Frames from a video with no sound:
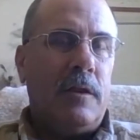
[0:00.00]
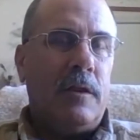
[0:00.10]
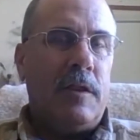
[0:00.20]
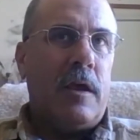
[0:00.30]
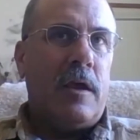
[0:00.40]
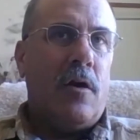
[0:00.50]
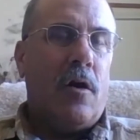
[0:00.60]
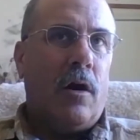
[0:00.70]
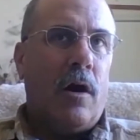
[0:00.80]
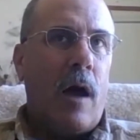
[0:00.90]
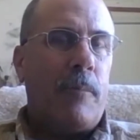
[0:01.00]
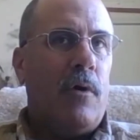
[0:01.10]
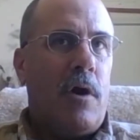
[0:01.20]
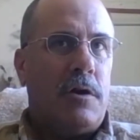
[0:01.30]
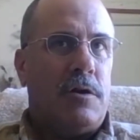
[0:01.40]
think in our
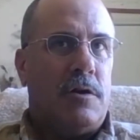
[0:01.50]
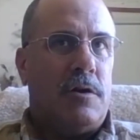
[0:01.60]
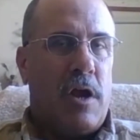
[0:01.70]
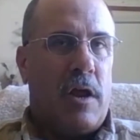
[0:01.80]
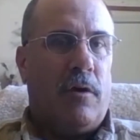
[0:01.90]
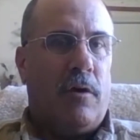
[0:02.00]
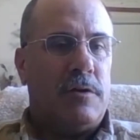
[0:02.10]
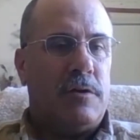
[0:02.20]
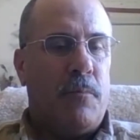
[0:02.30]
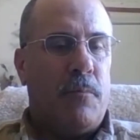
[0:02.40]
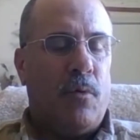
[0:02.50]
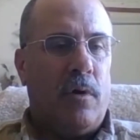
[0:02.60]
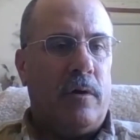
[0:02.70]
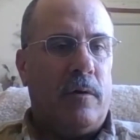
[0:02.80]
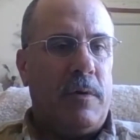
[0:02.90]
operation, generally it's
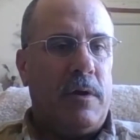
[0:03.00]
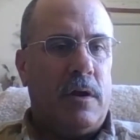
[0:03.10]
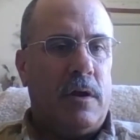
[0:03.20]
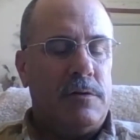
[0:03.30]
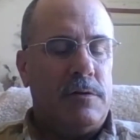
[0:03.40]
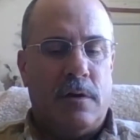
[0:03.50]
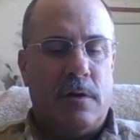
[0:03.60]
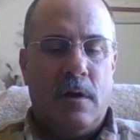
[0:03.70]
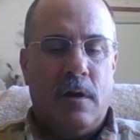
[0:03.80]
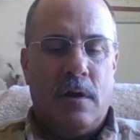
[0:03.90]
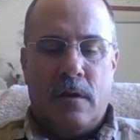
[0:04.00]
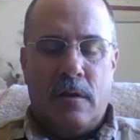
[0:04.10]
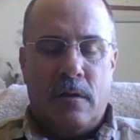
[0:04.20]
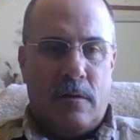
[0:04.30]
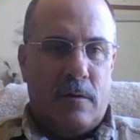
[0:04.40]
important because
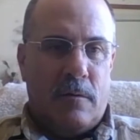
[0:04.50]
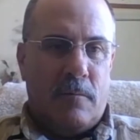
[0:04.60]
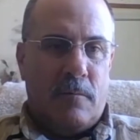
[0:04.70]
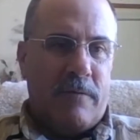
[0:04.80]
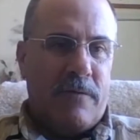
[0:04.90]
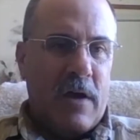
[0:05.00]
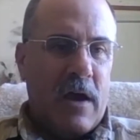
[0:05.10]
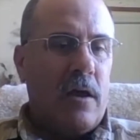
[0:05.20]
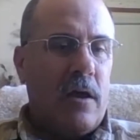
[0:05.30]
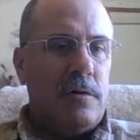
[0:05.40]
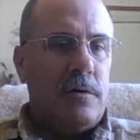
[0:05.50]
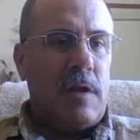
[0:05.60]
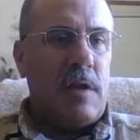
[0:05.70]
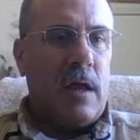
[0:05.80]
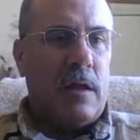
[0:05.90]
my vet
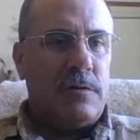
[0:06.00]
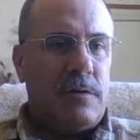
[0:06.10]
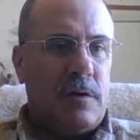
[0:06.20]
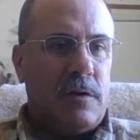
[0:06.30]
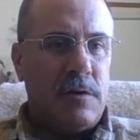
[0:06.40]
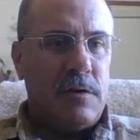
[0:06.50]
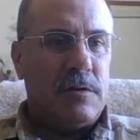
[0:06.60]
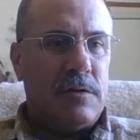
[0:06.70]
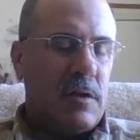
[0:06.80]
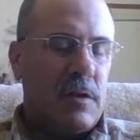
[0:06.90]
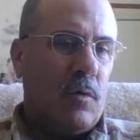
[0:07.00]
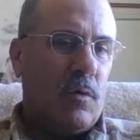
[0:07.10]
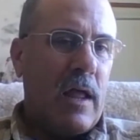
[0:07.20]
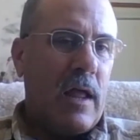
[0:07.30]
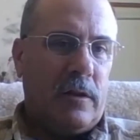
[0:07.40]
understands the diseases that we're
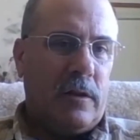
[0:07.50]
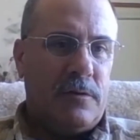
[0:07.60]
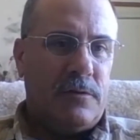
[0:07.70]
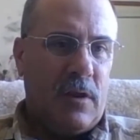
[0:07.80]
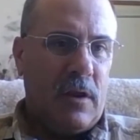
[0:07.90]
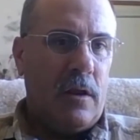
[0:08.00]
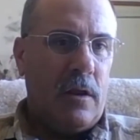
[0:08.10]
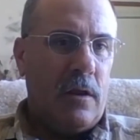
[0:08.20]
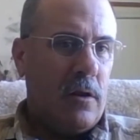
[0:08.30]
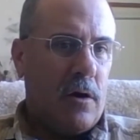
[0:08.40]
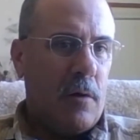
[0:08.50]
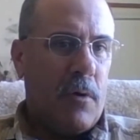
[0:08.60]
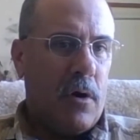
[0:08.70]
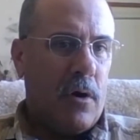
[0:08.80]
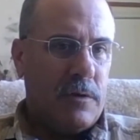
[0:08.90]
likely to see in our
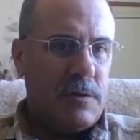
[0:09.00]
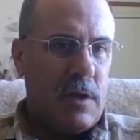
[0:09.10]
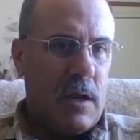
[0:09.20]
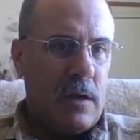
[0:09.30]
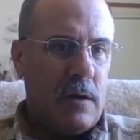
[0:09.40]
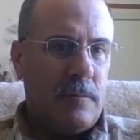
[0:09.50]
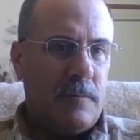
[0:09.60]
part of the state.